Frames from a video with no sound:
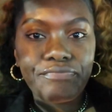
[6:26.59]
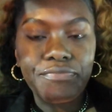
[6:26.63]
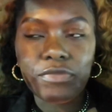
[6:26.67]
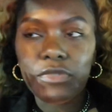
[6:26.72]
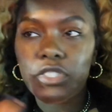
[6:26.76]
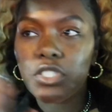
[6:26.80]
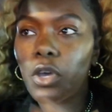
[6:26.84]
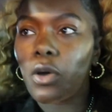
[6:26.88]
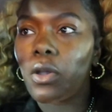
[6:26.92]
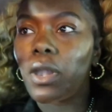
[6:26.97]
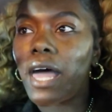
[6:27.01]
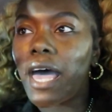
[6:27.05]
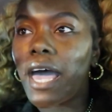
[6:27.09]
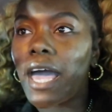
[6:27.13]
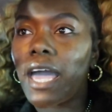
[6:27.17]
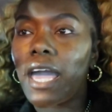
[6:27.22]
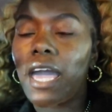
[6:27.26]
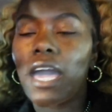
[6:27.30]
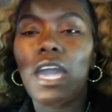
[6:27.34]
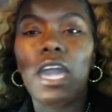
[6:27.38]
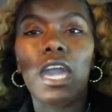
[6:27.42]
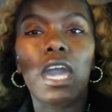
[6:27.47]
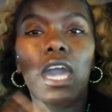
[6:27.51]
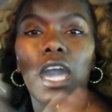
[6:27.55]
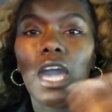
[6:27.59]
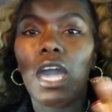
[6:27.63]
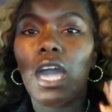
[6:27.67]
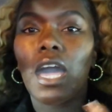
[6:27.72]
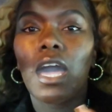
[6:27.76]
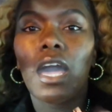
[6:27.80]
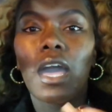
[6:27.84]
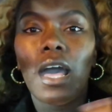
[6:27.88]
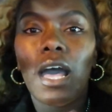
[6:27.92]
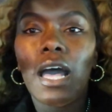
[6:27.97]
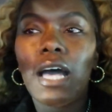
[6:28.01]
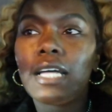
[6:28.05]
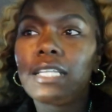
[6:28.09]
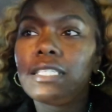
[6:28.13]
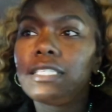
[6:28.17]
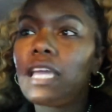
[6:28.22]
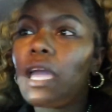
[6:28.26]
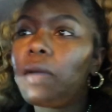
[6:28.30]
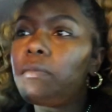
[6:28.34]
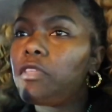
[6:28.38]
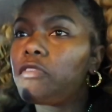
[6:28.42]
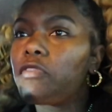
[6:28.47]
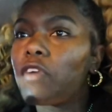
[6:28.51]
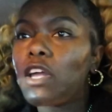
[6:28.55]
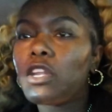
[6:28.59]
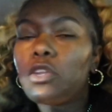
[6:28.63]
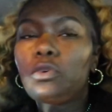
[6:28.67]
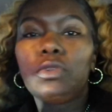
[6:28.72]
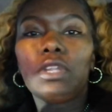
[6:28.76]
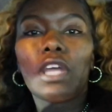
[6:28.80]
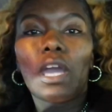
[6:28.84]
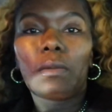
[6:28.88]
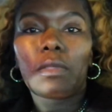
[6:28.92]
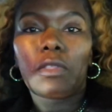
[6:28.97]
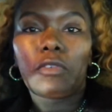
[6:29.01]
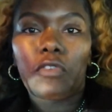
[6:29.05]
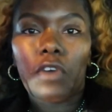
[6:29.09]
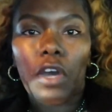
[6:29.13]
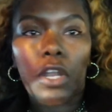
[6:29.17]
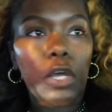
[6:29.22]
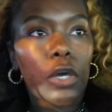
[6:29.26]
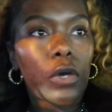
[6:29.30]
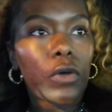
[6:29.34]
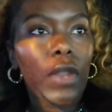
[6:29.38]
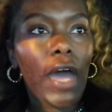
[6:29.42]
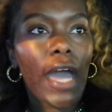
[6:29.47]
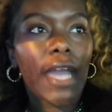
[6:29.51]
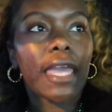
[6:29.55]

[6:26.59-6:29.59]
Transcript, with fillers: So like, damned if I do, damned if I don't.